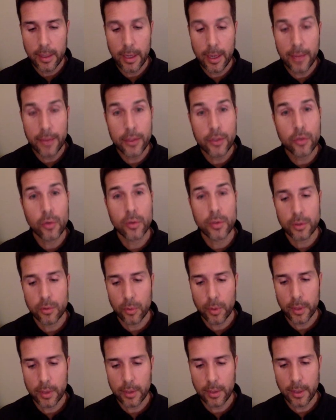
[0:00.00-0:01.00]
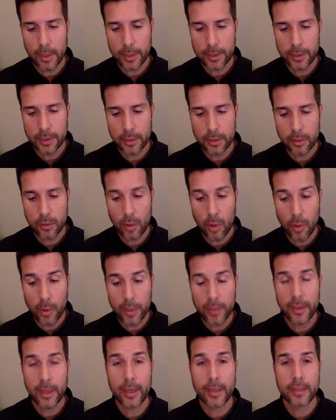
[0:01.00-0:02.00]
and the short story collection
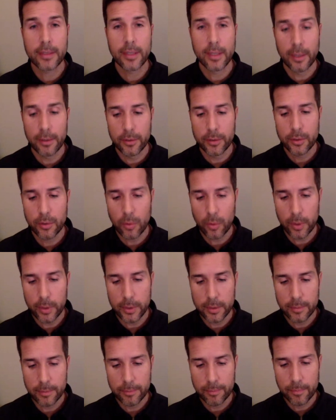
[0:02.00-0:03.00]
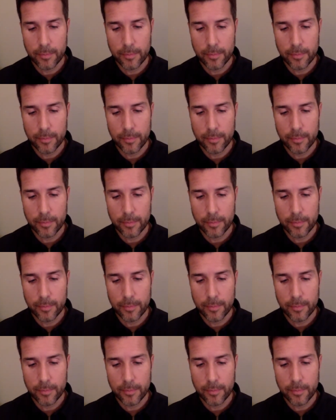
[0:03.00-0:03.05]
Growing Things and Other Stories.